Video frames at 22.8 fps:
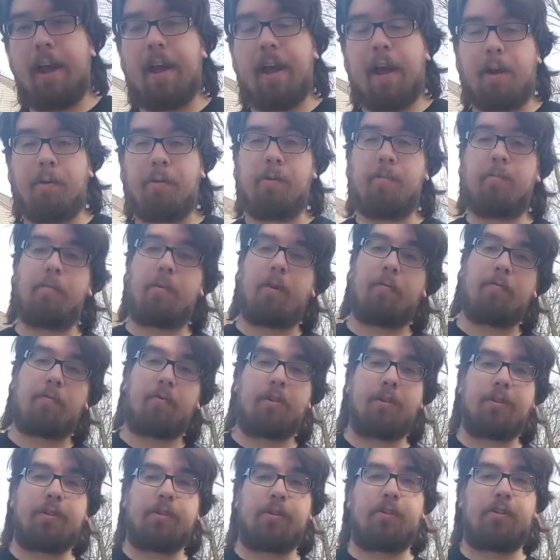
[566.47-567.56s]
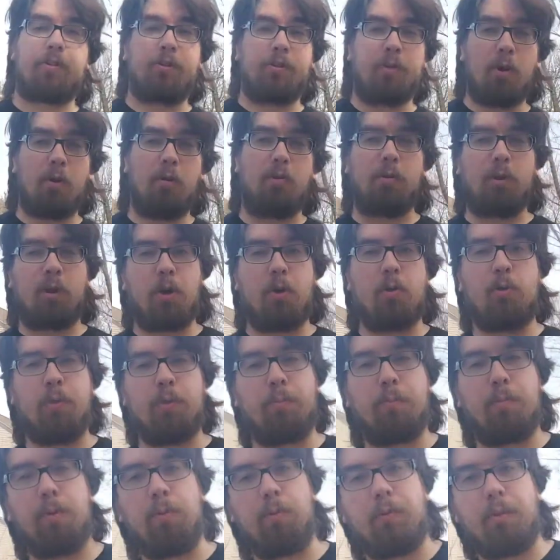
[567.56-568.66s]
I will preference, don't go
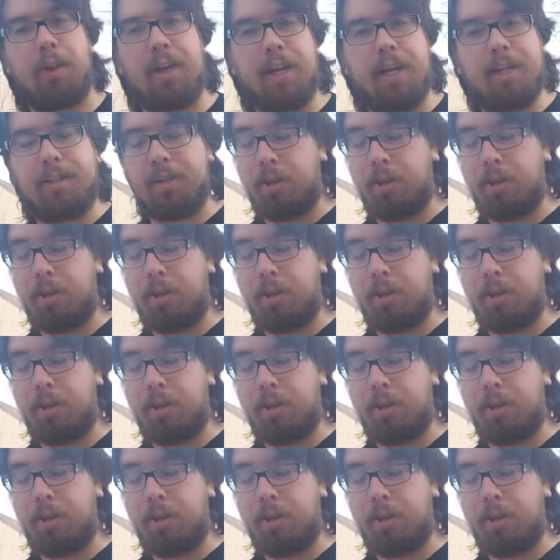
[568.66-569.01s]
with bootlegs